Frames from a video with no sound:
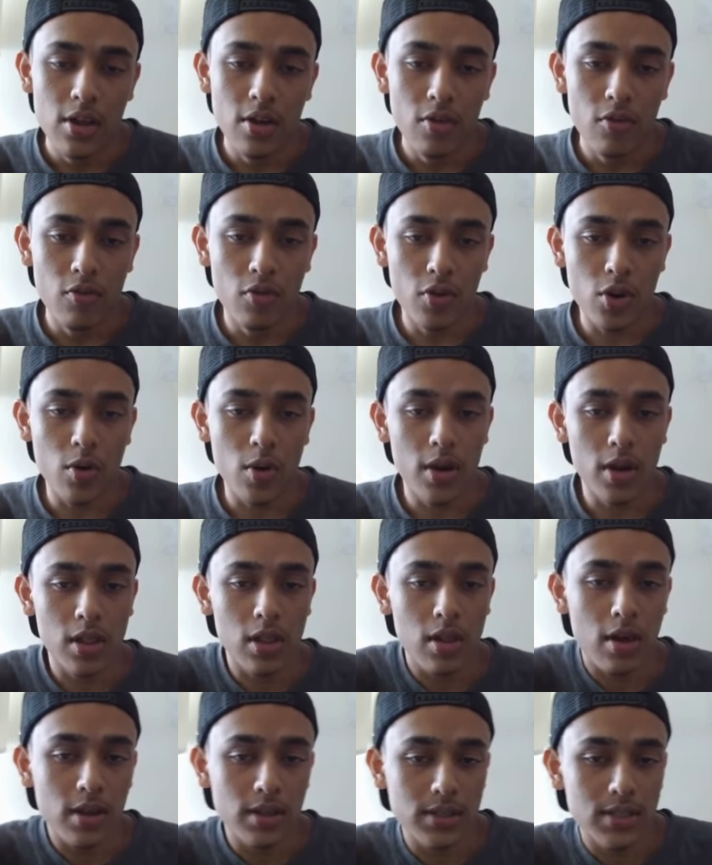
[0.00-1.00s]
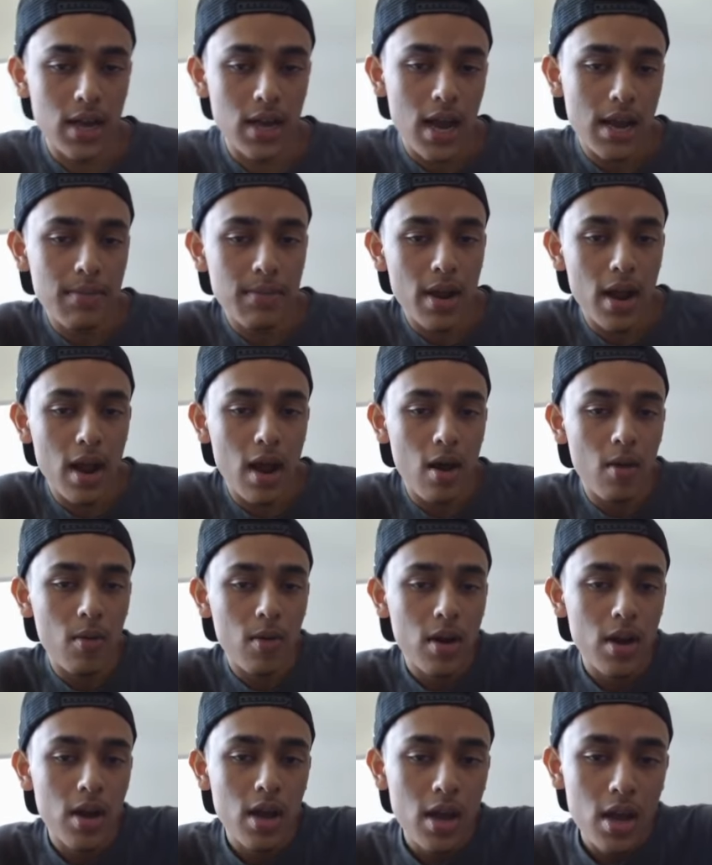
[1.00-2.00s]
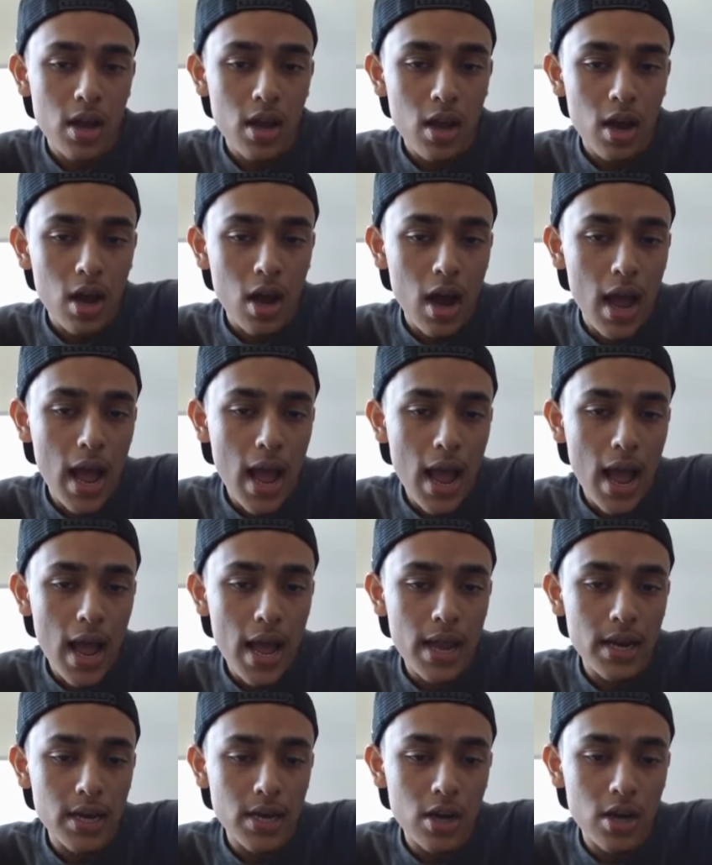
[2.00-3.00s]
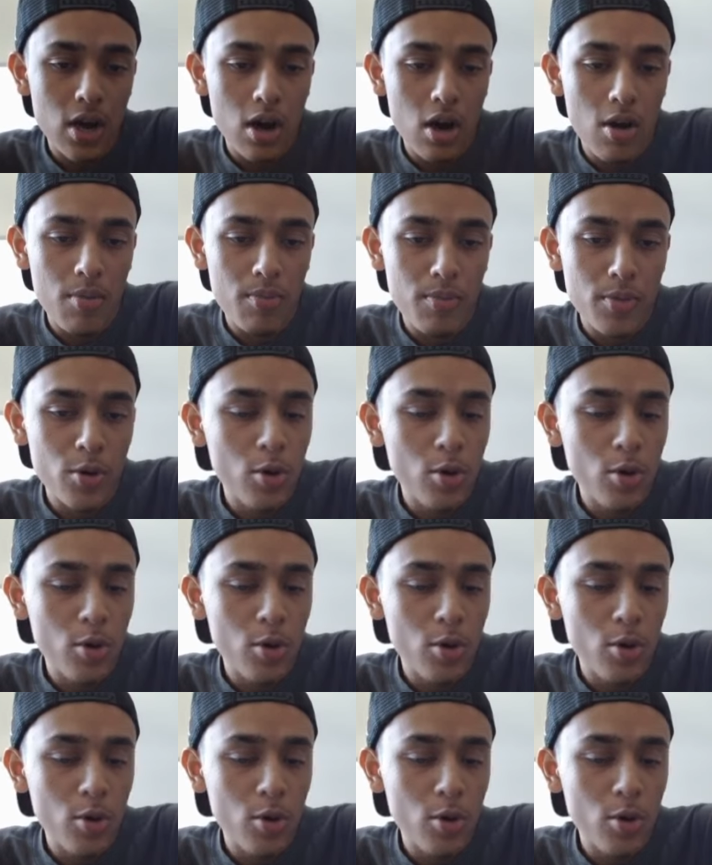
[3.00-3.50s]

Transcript: for quite a long time now and um,